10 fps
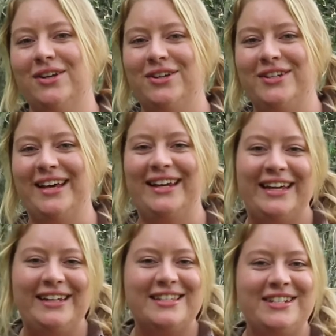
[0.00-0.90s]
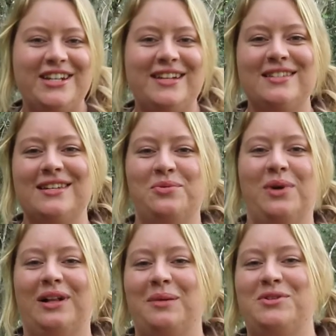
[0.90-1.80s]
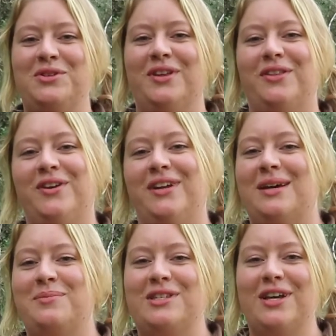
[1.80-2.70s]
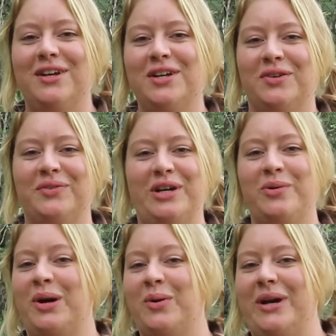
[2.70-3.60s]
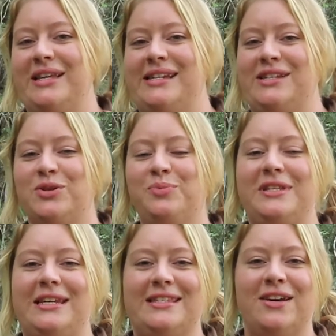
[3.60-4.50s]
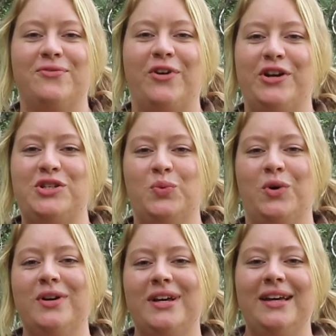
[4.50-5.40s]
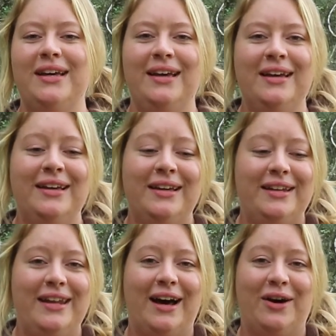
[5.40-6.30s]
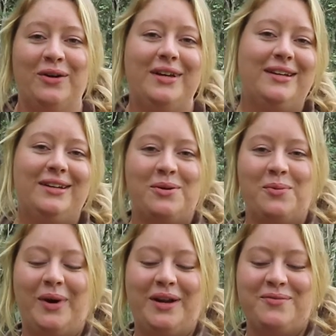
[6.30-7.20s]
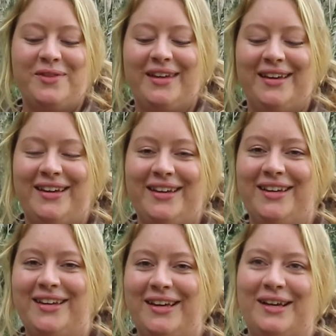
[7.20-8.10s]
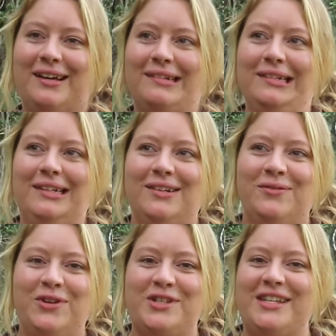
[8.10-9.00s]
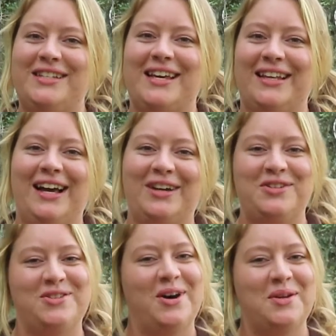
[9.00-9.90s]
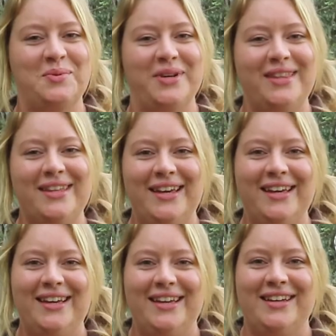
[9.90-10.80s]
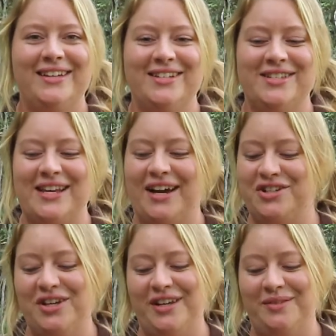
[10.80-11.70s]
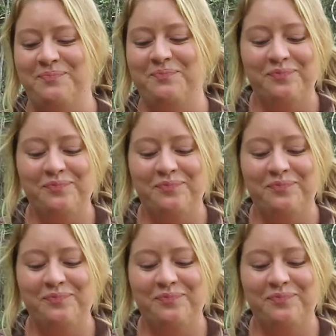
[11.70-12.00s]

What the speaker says: Good day ladies and gents, and welcome to the third episode of Inkwekwezi's Umtiza forest walk. Now, one of the first things I'd like to start with is actually